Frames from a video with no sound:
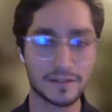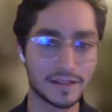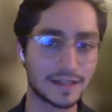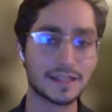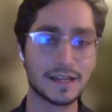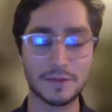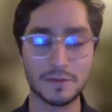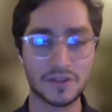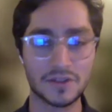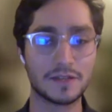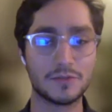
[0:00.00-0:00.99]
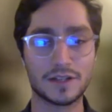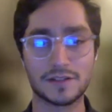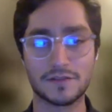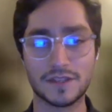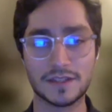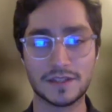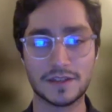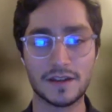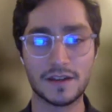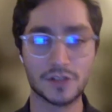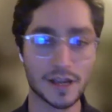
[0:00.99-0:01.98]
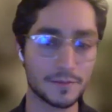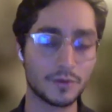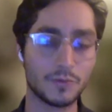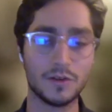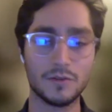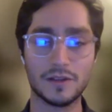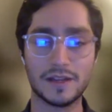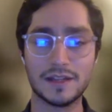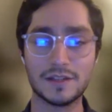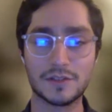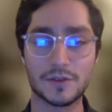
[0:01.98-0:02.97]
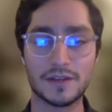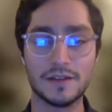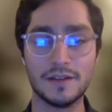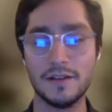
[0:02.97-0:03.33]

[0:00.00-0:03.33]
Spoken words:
that's not maybe the subject of this chat, but we'll get into it.